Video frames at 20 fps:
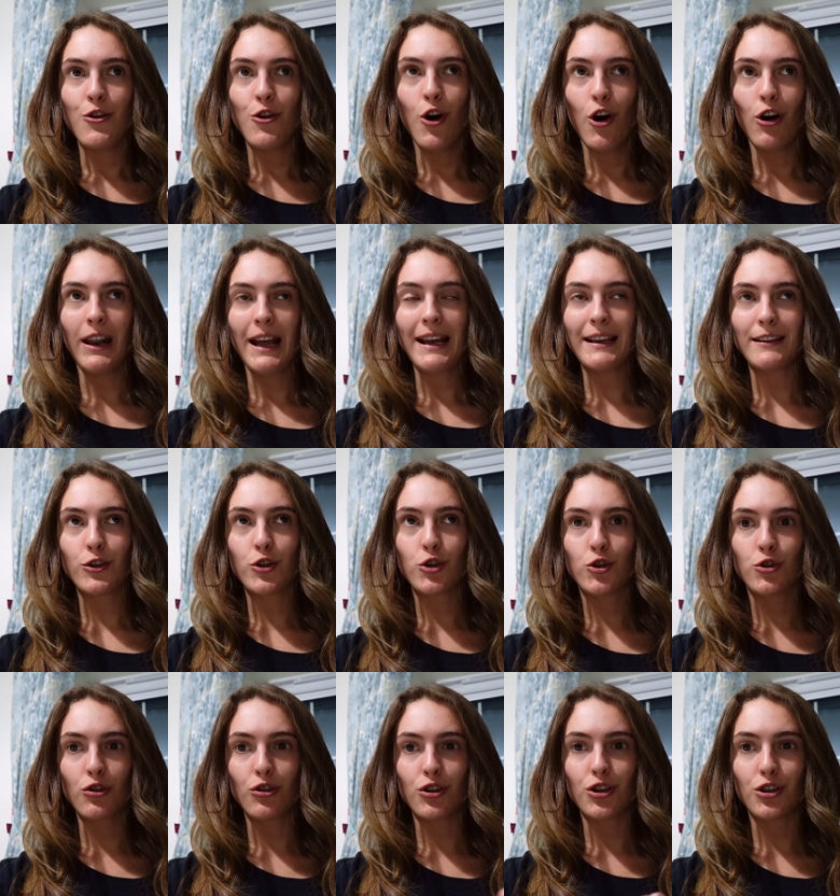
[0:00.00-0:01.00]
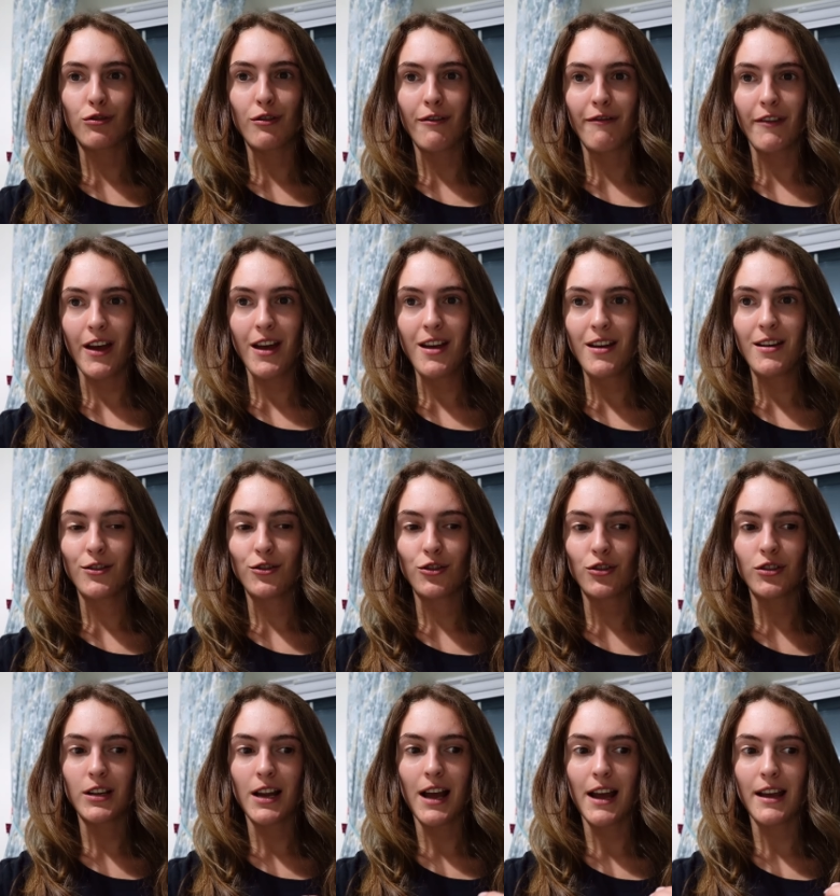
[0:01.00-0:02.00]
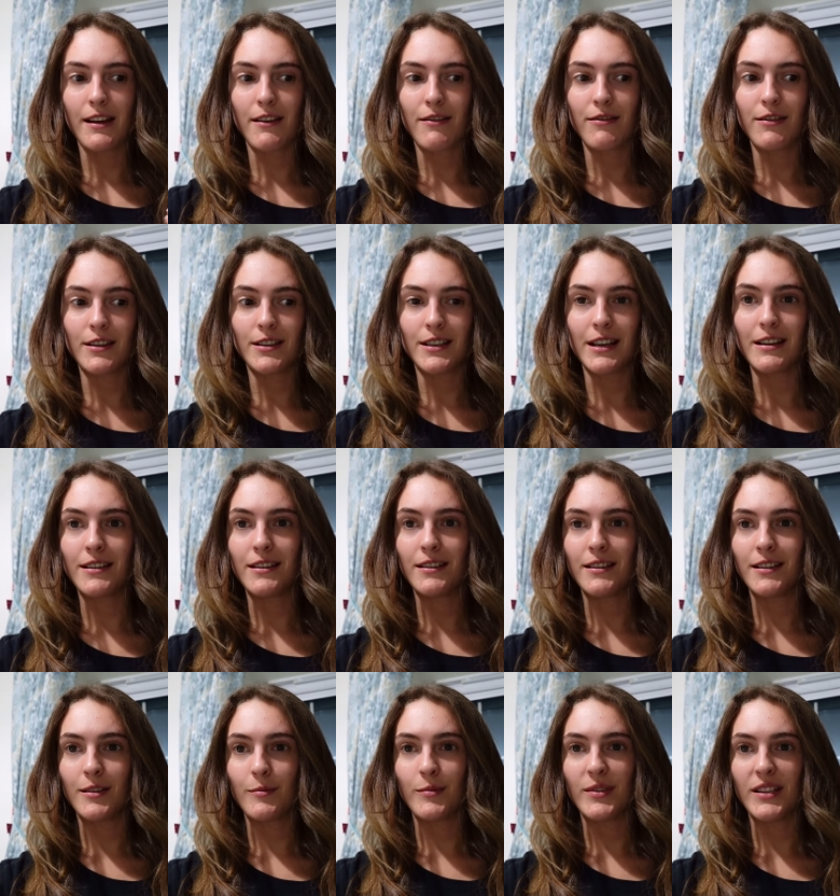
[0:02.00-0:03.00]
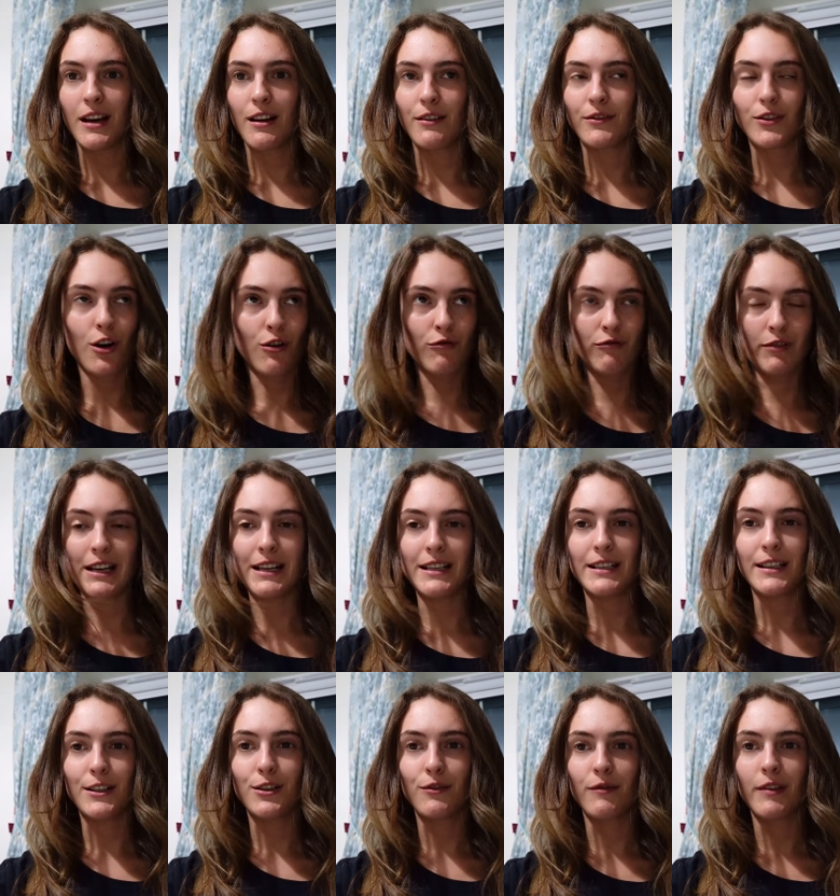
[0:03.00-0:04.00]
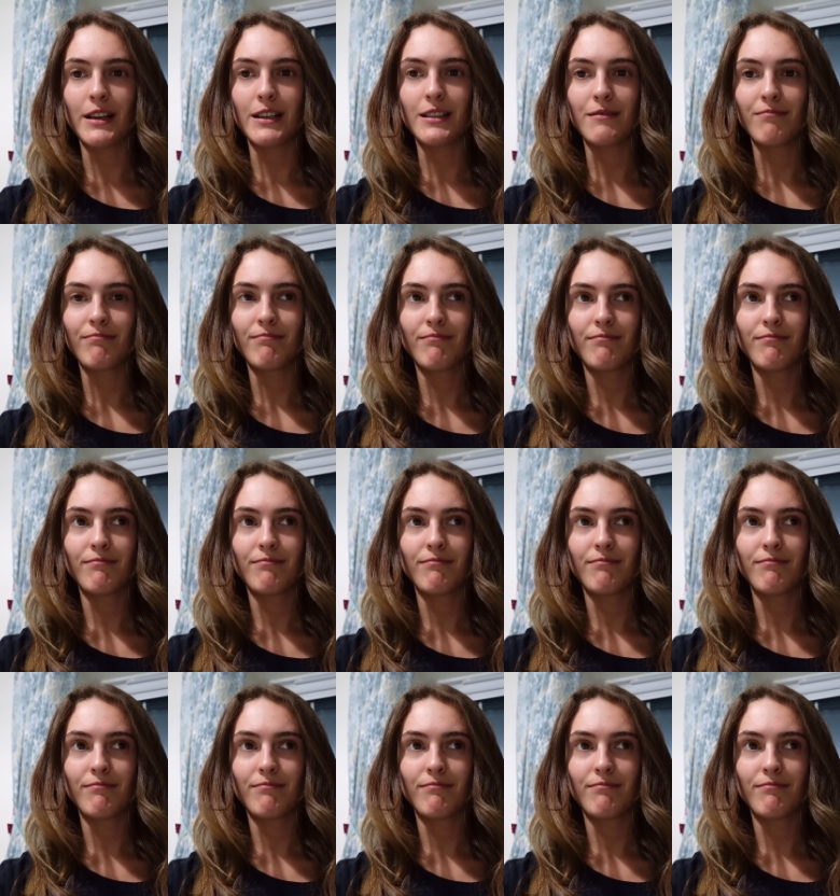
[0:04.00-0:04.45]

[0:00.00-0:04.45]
not like the structure of it, just like the sentences themselves are really easy to read.